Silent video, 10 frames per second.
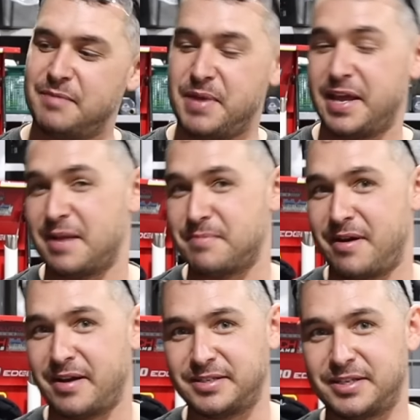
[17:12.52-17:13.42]
the big end
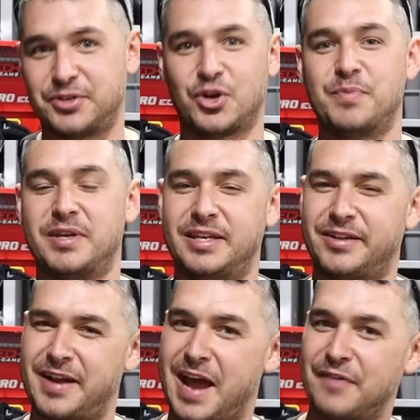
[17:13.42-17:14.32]
bearings is a job that you
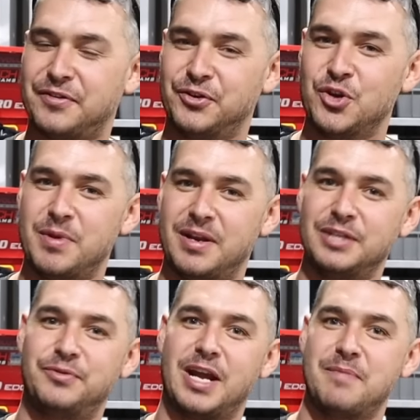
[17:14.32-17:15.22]
don't have to do, but it
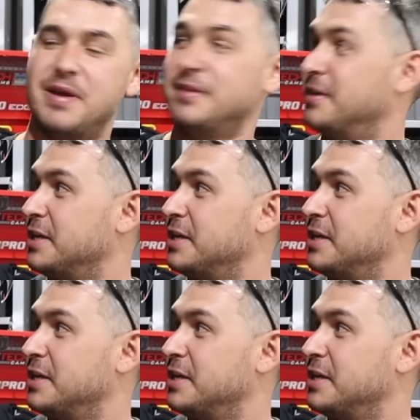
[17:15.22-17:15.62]
is recommended,